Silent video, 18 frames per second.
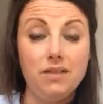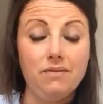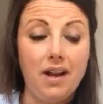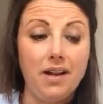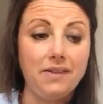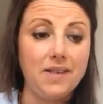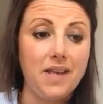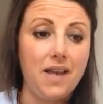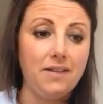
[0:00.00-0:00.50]
and
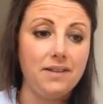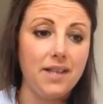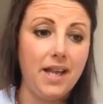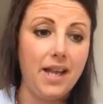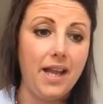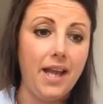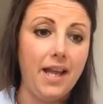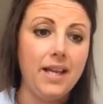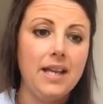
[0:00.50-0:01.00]
rat-tailed
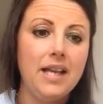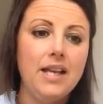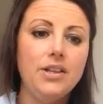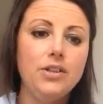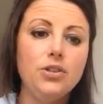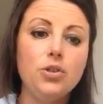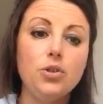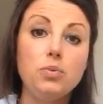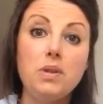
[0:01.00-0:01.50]
hair
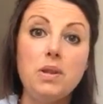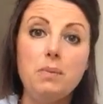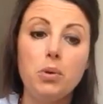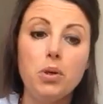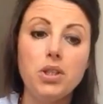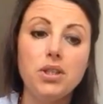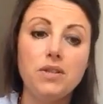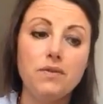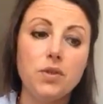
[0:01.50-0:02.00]
stood with a
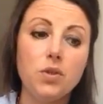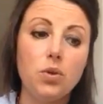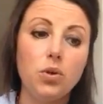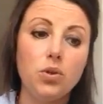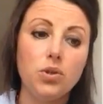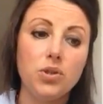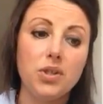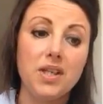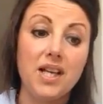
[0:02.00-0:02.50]
bucket of
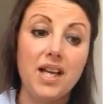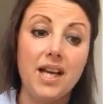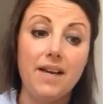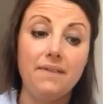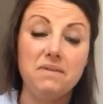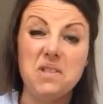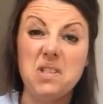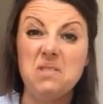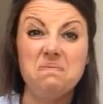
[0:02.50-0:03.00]
sawdust in her
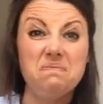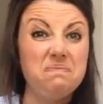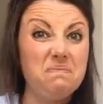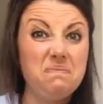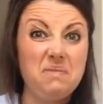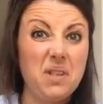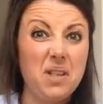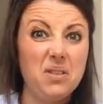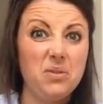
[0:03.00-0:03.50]
hand.
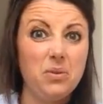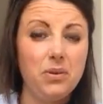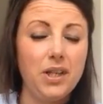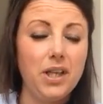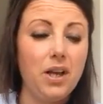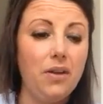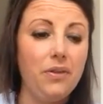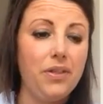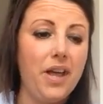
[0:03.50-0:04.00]

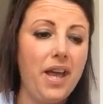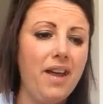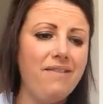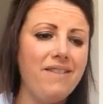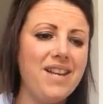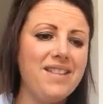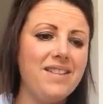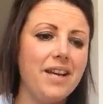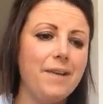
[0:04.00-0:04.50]
Nothing odd
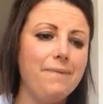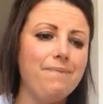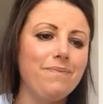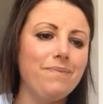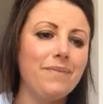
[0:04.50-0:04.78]
there either.